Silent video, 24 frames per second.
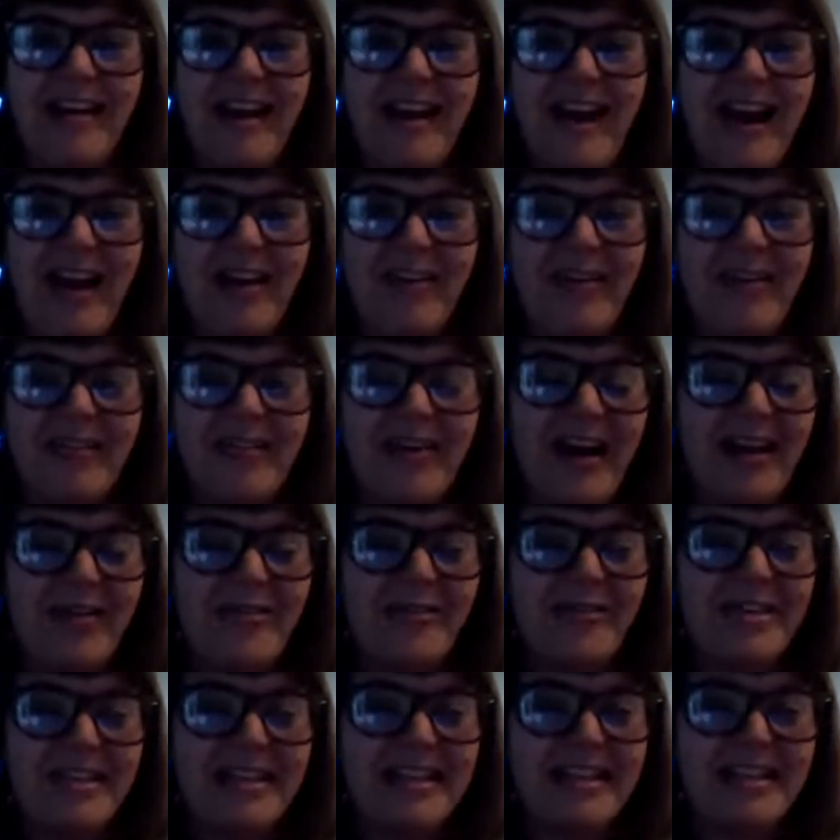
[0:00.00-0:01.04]
However, I
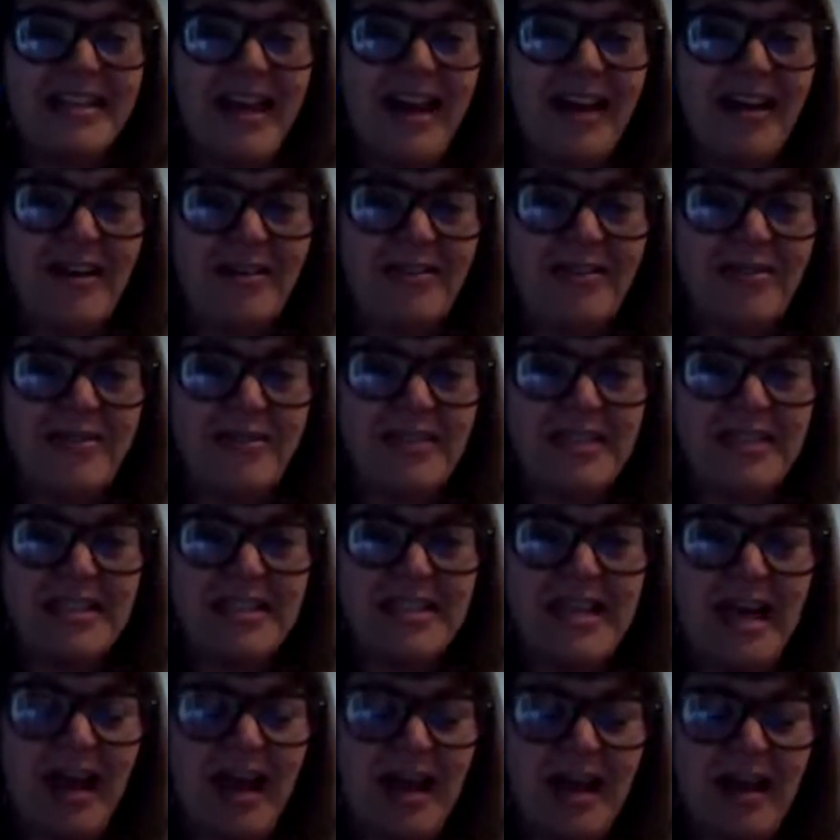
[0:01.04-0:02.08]
really love
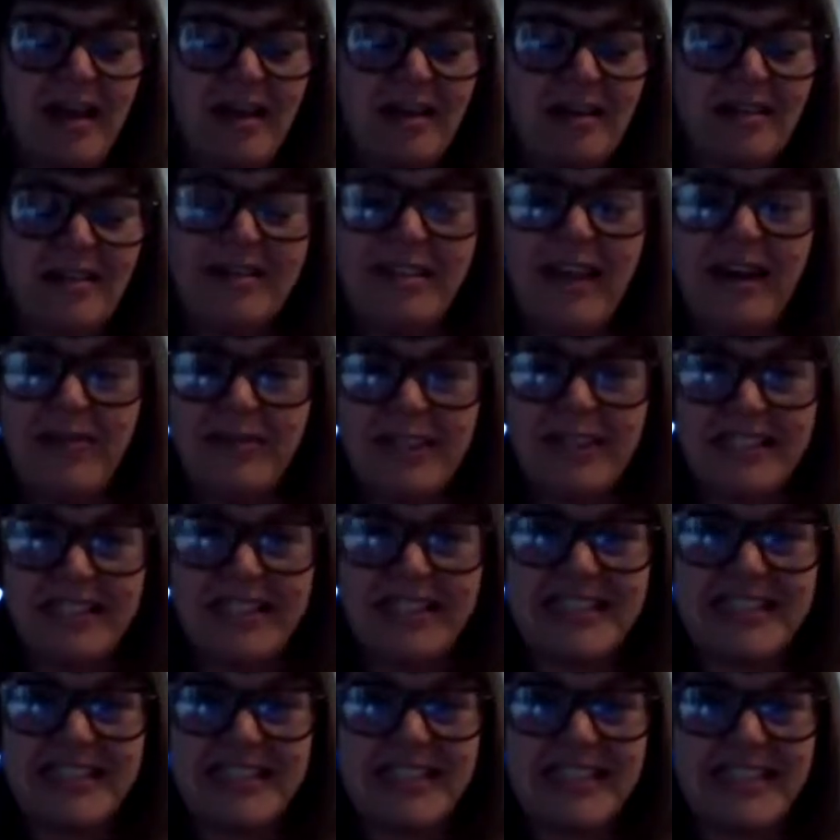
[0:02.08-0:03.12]

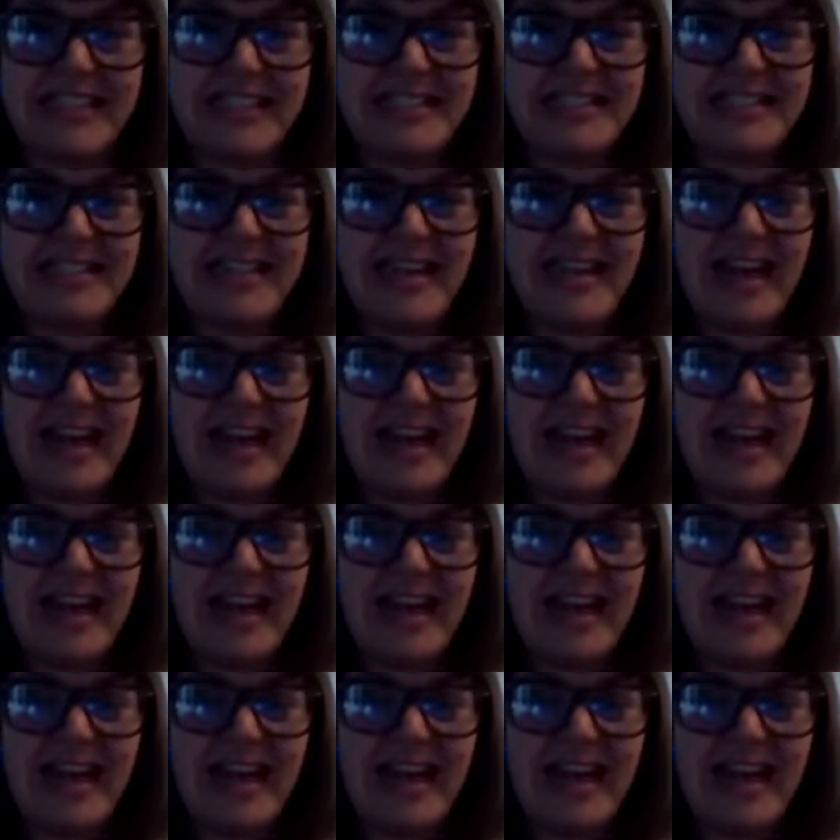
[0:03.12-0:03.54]
logistics,